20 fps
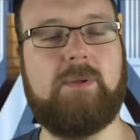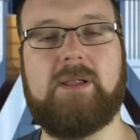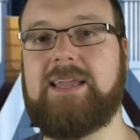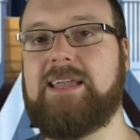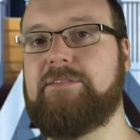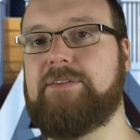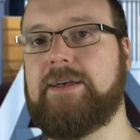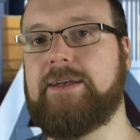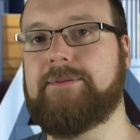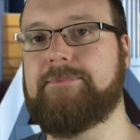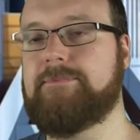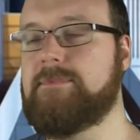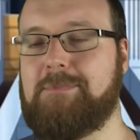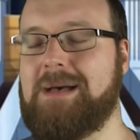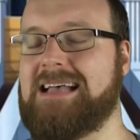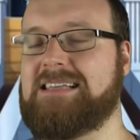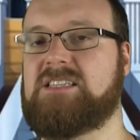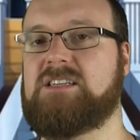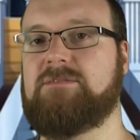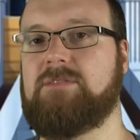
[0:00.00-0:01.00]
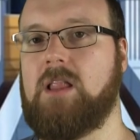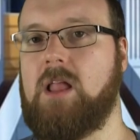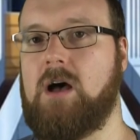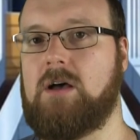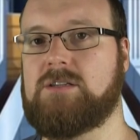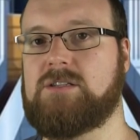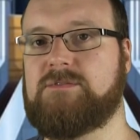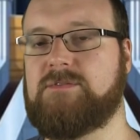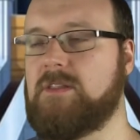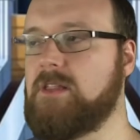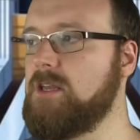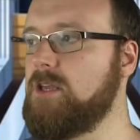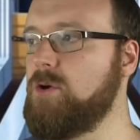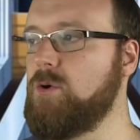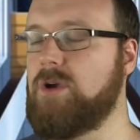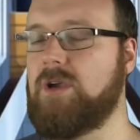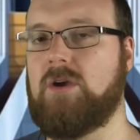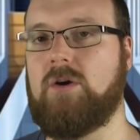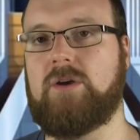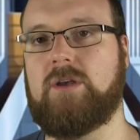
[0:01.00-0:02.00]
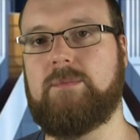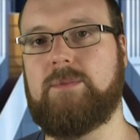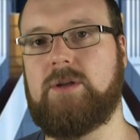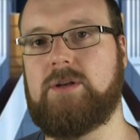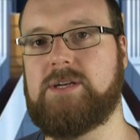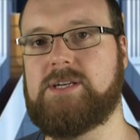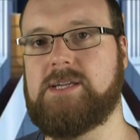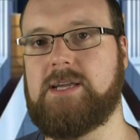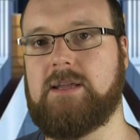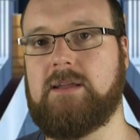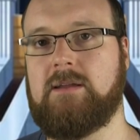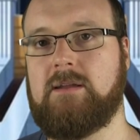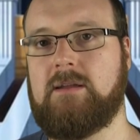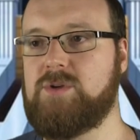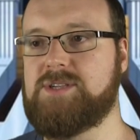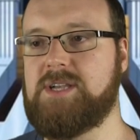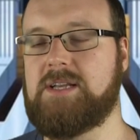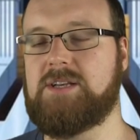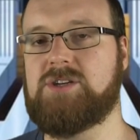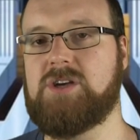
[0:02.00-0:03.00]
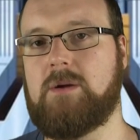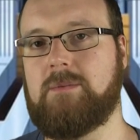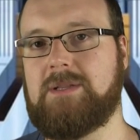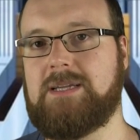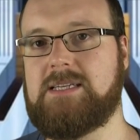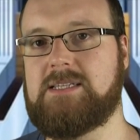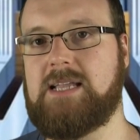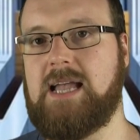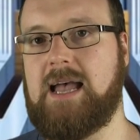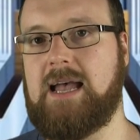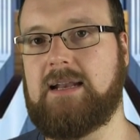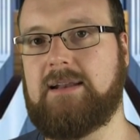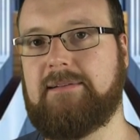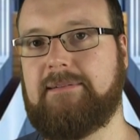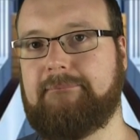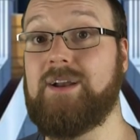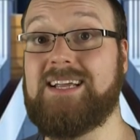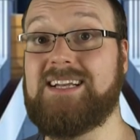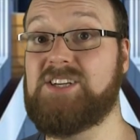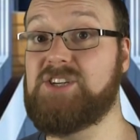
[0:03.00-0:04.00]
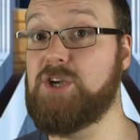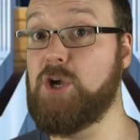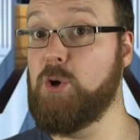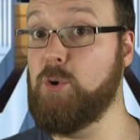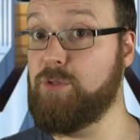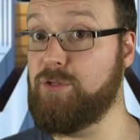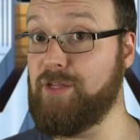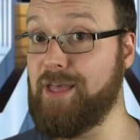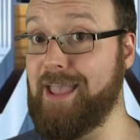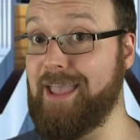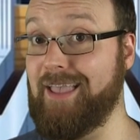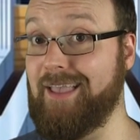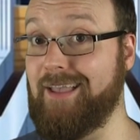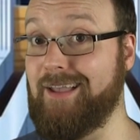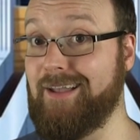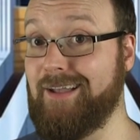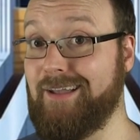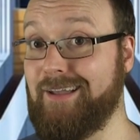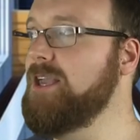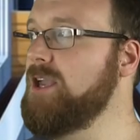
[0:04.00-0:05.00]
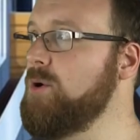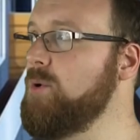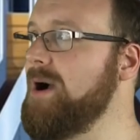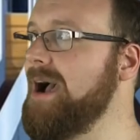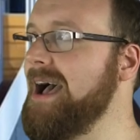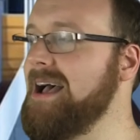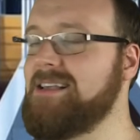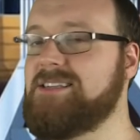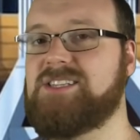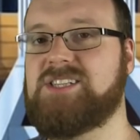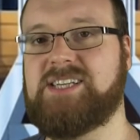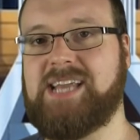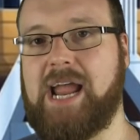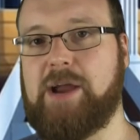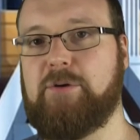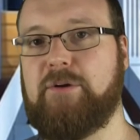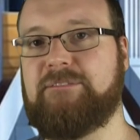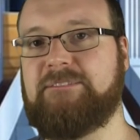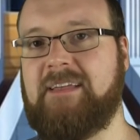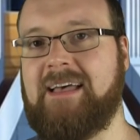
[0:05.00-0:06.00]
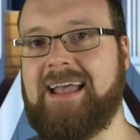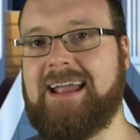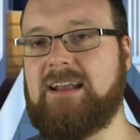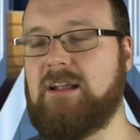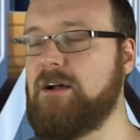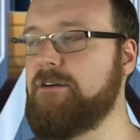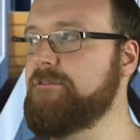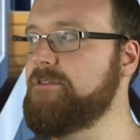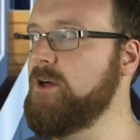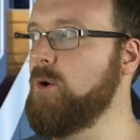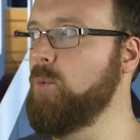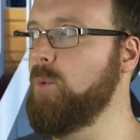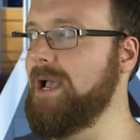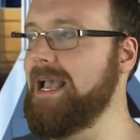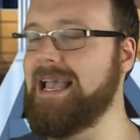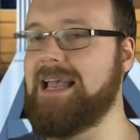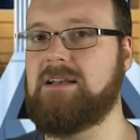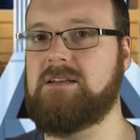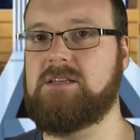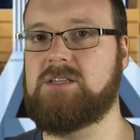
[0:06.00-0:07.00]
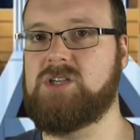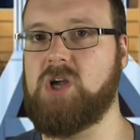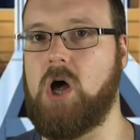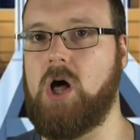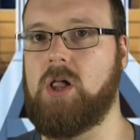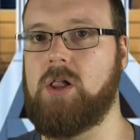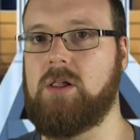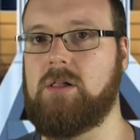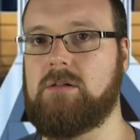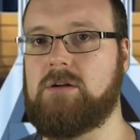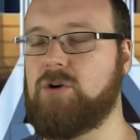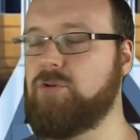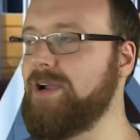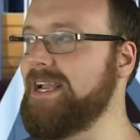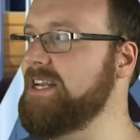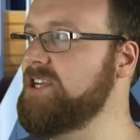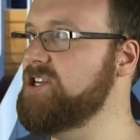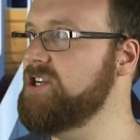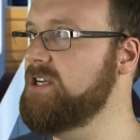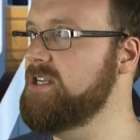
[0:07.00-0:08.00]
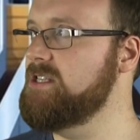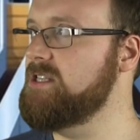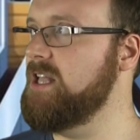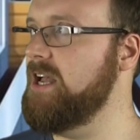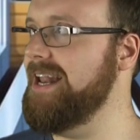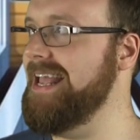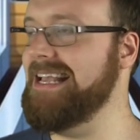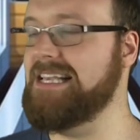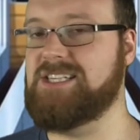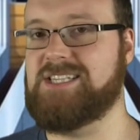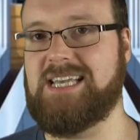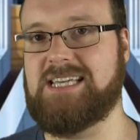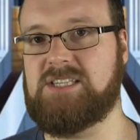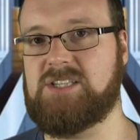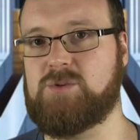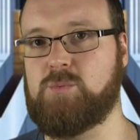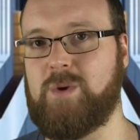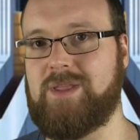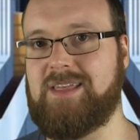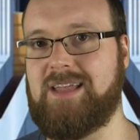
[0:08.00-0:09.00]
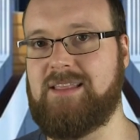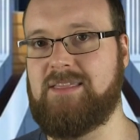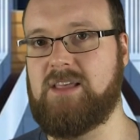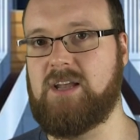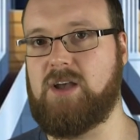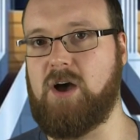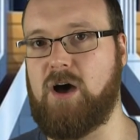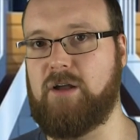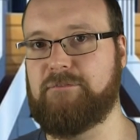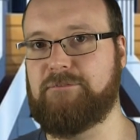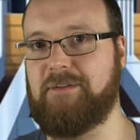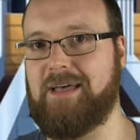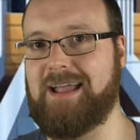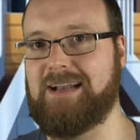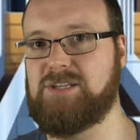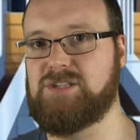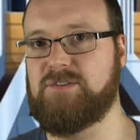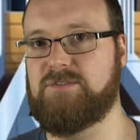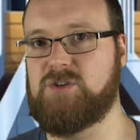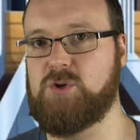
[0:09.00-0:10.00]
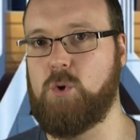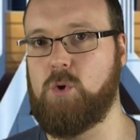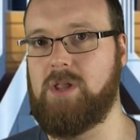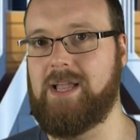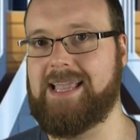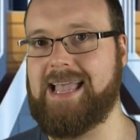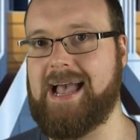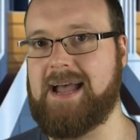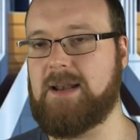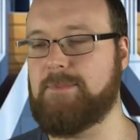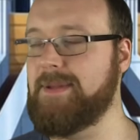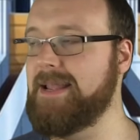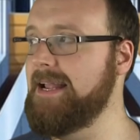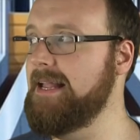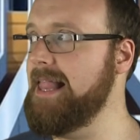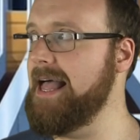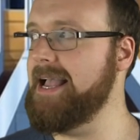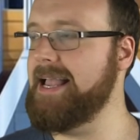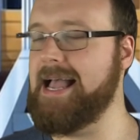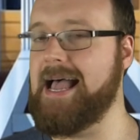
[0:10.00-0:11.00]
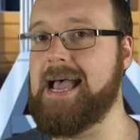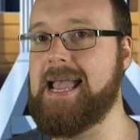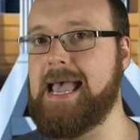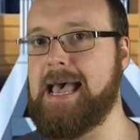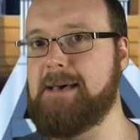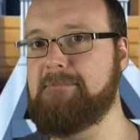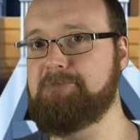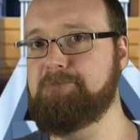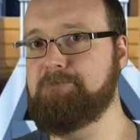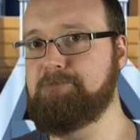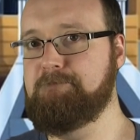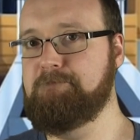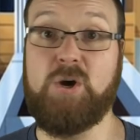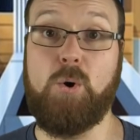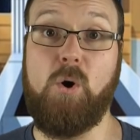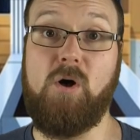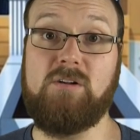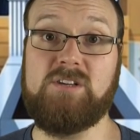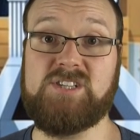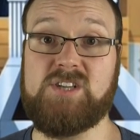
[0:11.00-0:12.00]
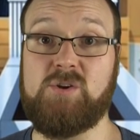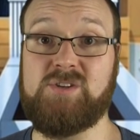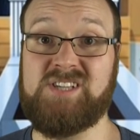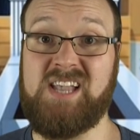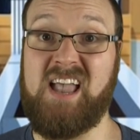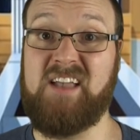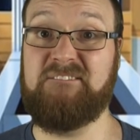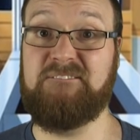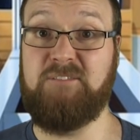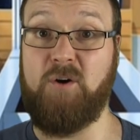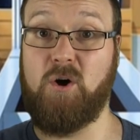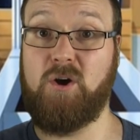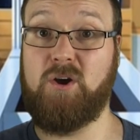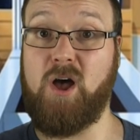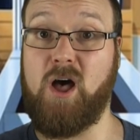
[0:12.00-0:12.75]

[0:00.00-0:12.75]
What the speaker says: can't believe it. It's a massive loss for the Yu-Gi-Oh! Community, losing Chumley's dad. What did you think? Are you as terrified of the weird doll creatures that exist within the confines of Duel Academy like I am? Do you also say f***